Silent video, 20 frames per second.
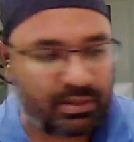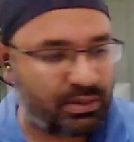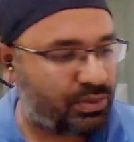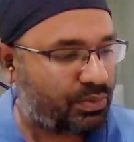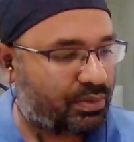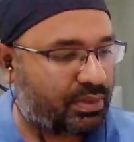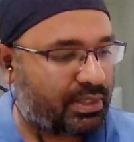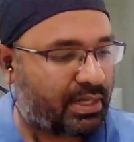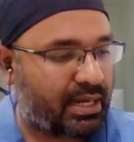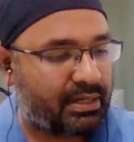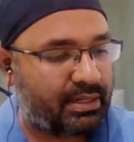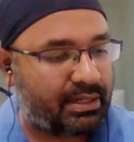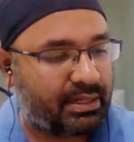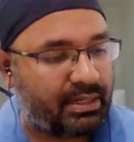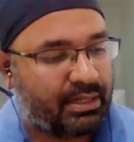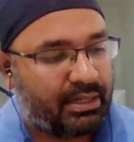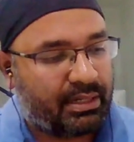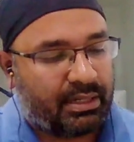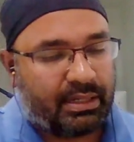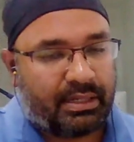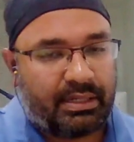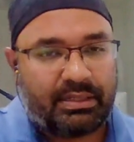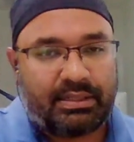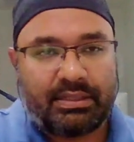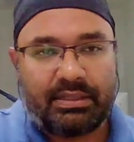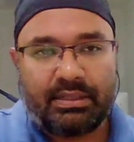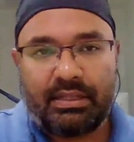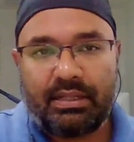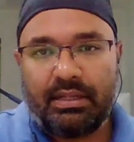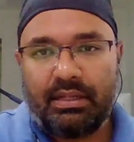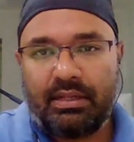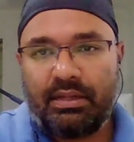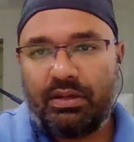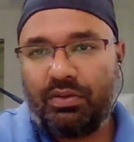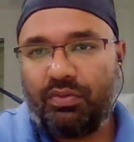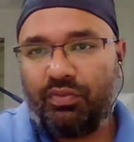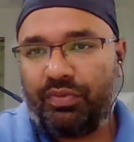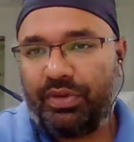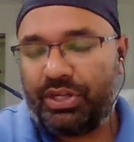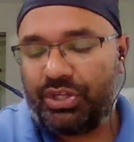that is,
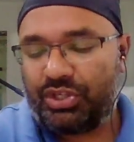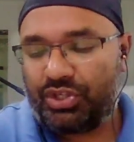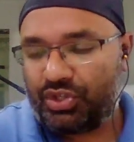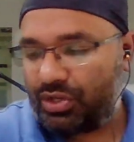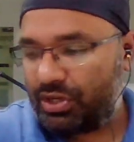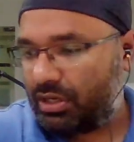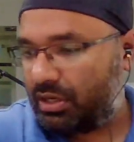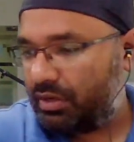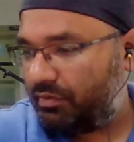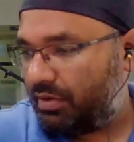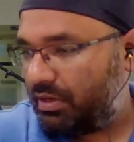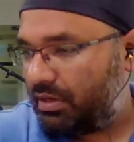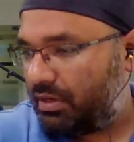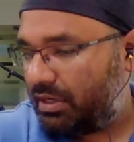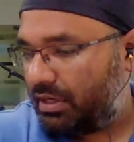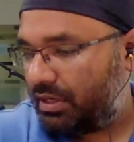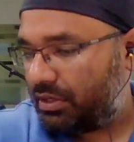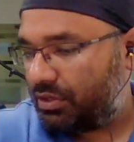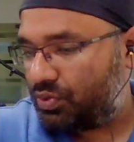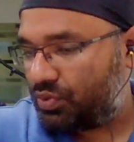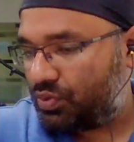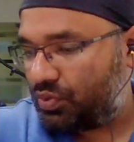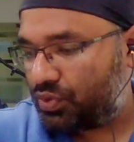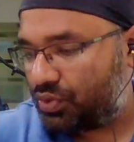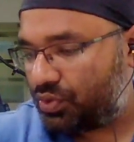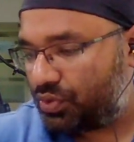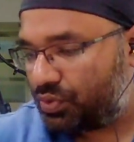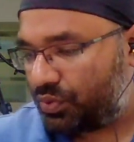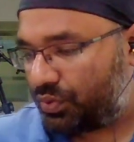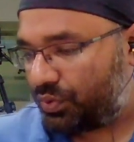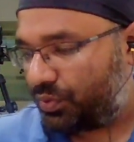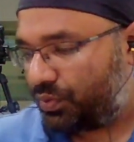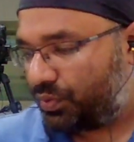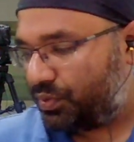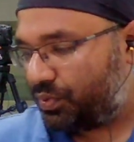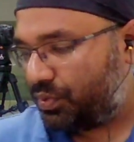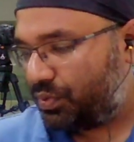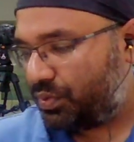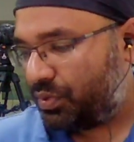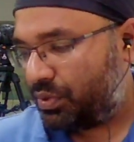which I will like to show
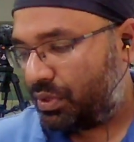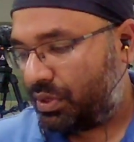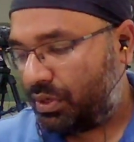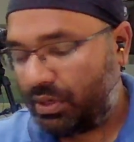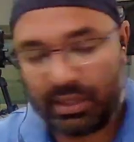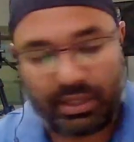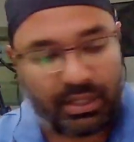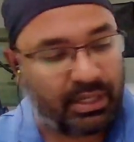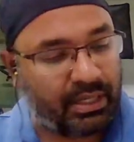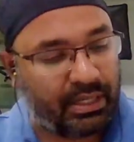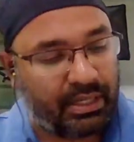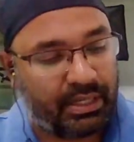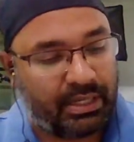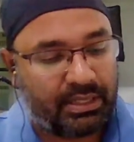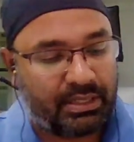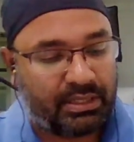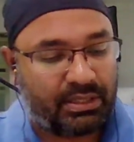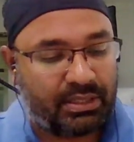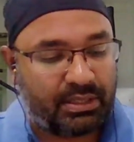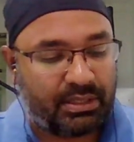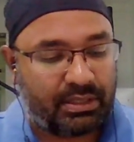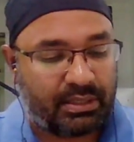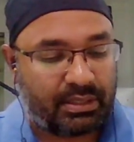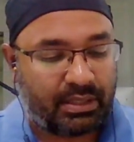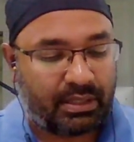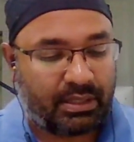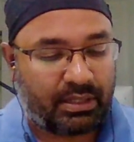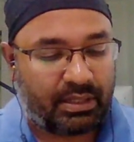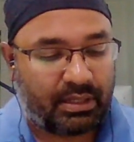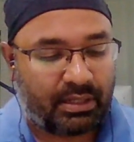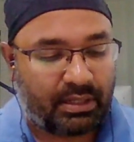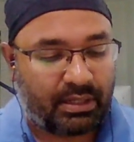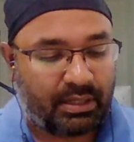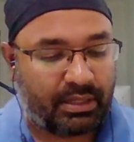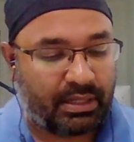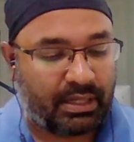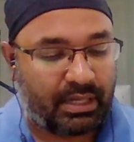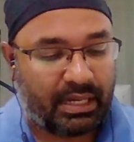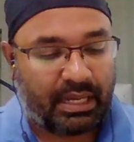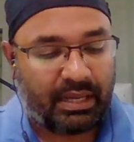you, is
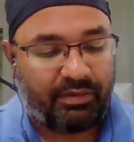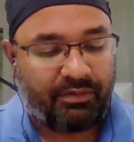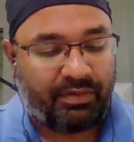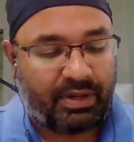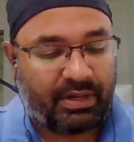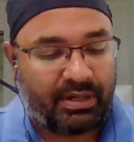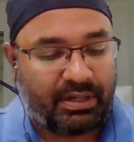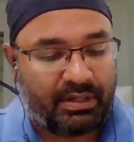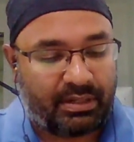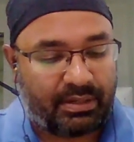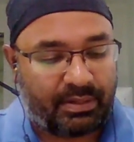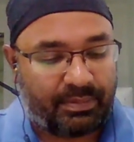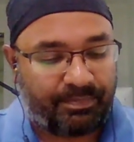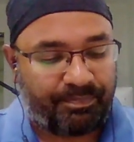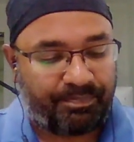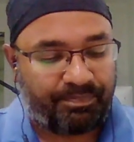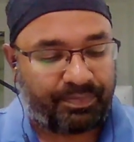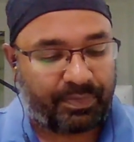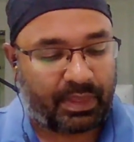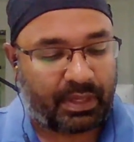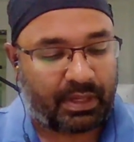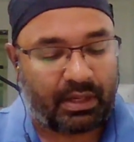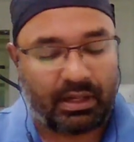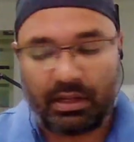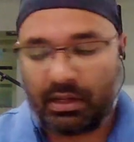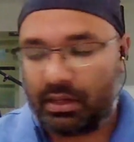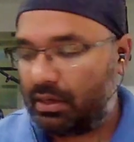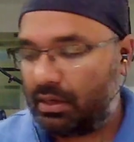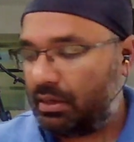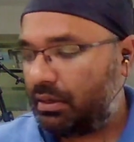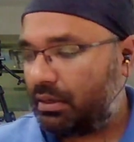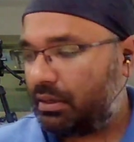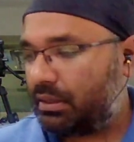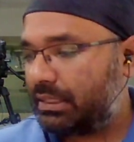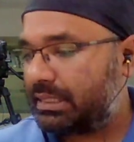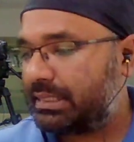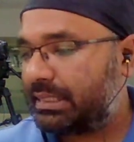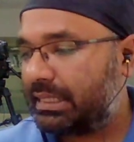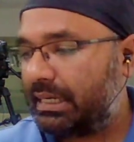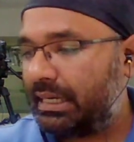even the
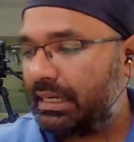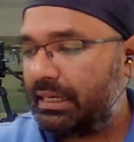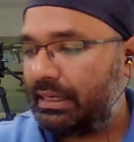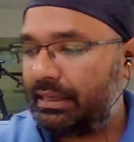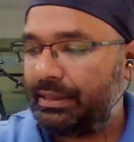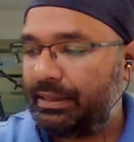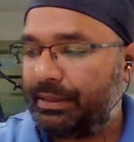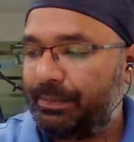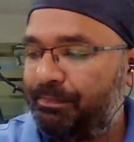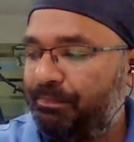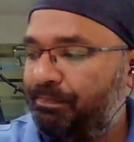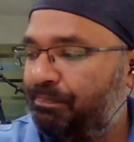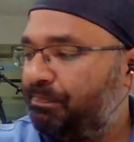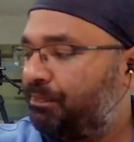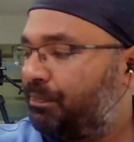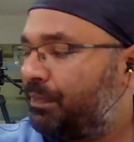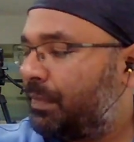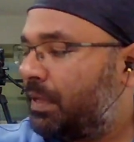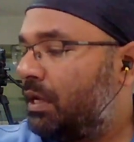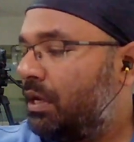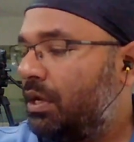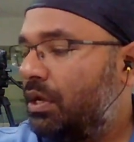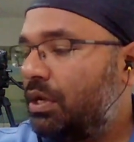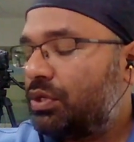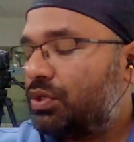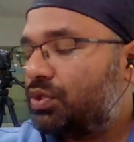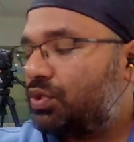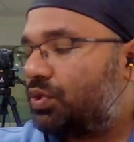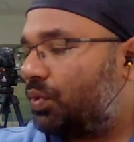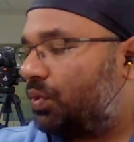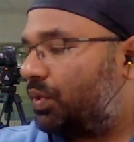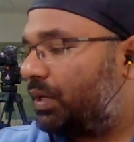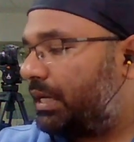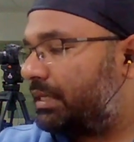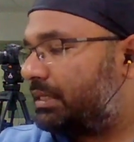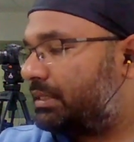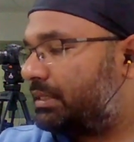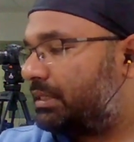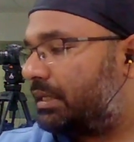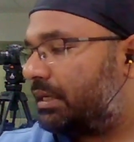cylinder. So
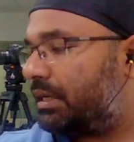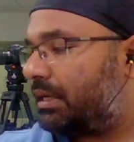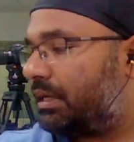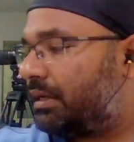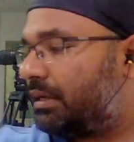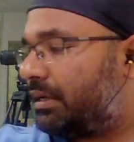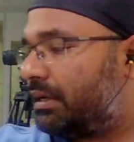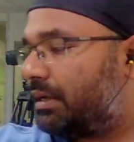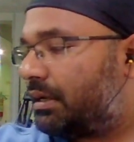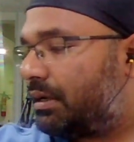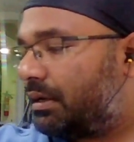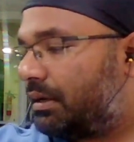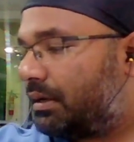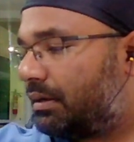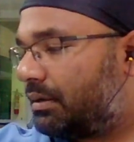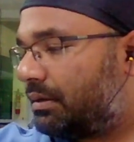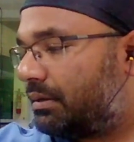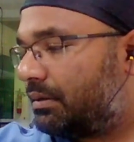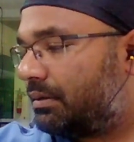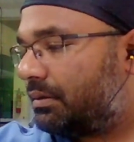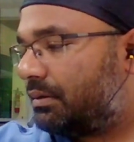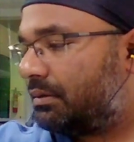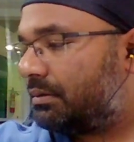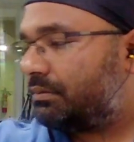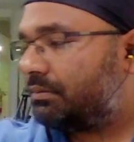let's say there